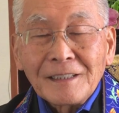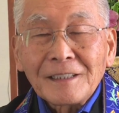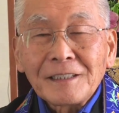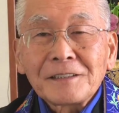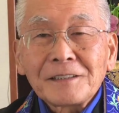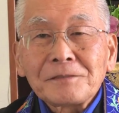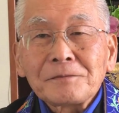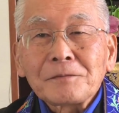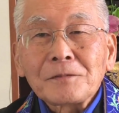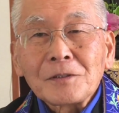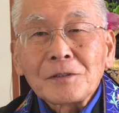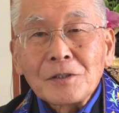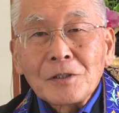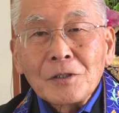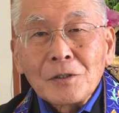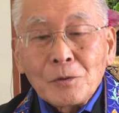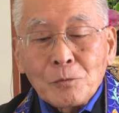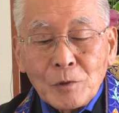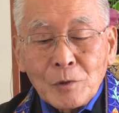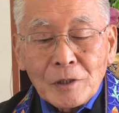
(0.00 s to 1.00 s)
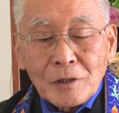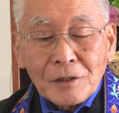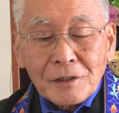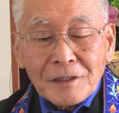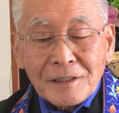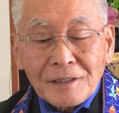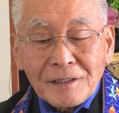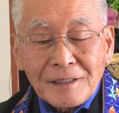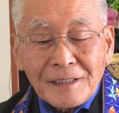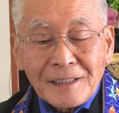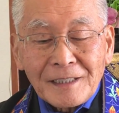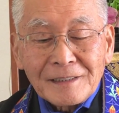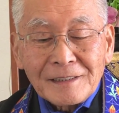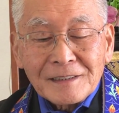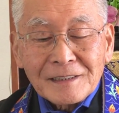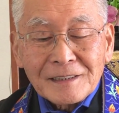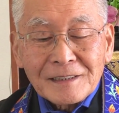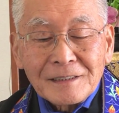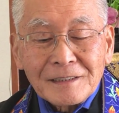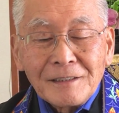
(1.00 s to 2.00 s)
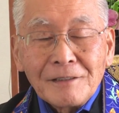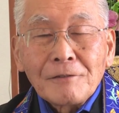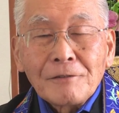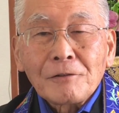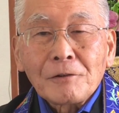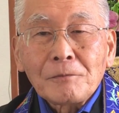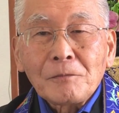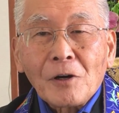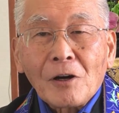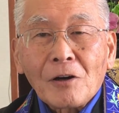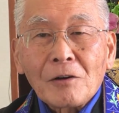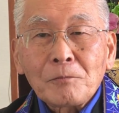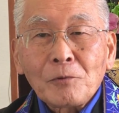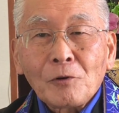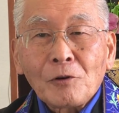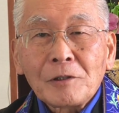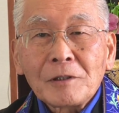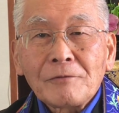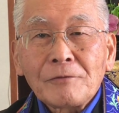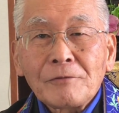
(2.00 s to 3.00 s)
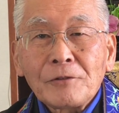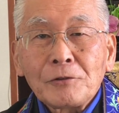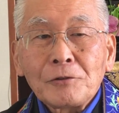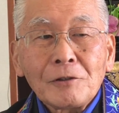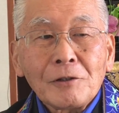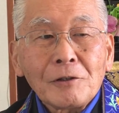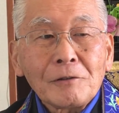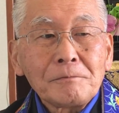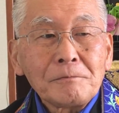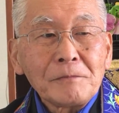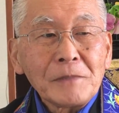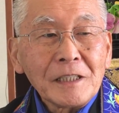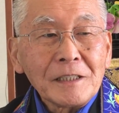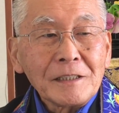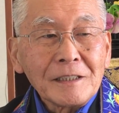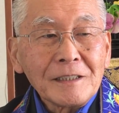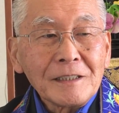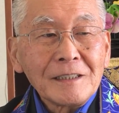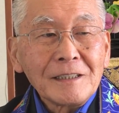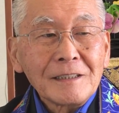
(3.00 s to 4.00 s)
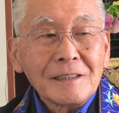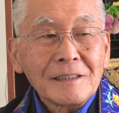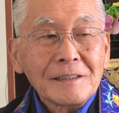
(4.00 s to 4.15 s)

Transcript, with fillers: And we look at things from our point of view of me.